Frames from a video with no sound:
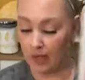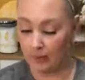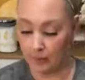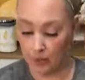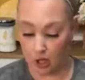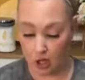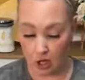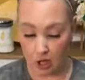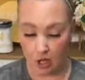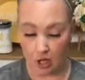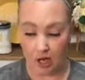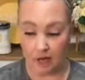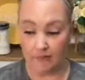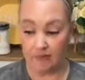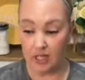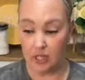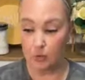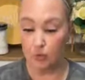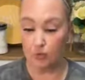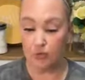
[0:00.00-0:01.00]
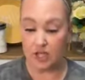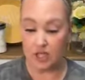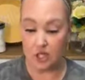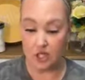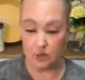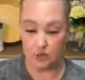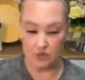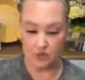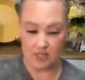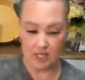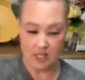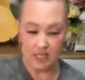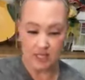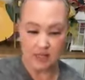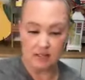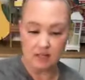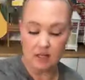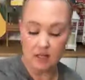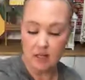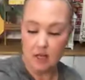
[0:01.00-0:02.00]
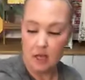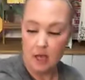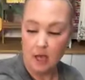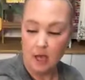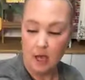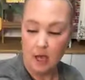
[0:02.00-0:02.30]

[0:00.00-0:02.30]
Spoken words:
wipe it all off, and reuse it.